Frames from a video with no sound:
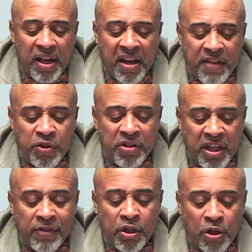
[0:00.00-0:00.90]
Have
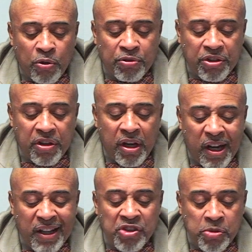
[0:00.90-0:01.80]
you ever gone to the
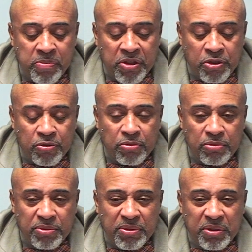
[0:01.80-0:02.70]
hospital
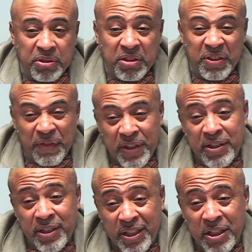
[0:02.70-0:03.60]
to
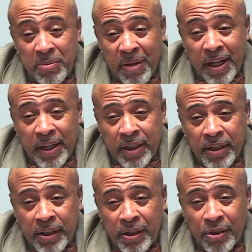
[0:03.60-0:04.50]
visit anybody
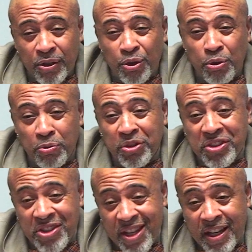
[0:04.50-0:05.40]
who
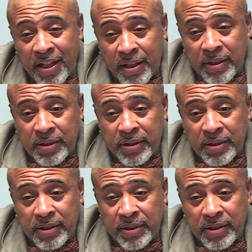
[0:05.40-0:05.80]
was there